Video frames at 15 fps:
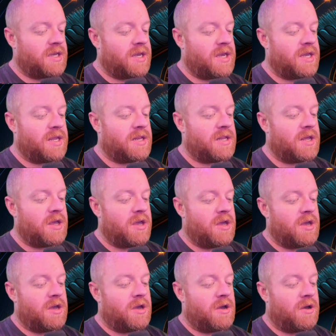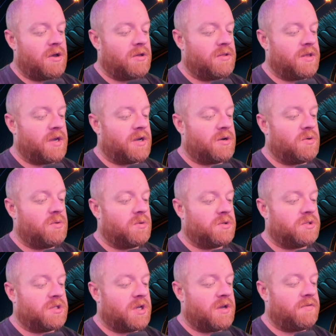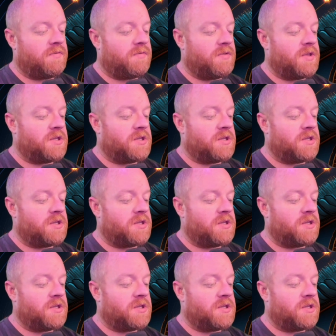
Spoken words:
and all that cool stuff.